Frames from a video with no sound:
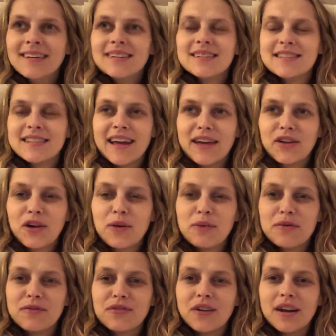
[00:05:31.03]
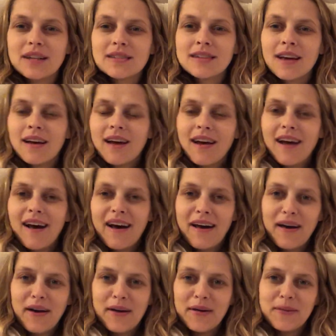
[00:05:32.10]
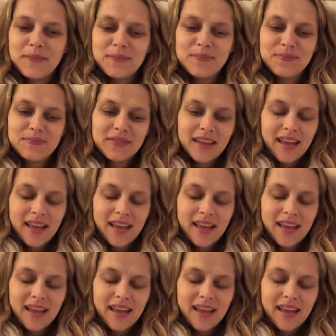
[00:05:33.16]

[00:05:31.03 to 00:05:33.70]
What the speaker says: staying open for us. And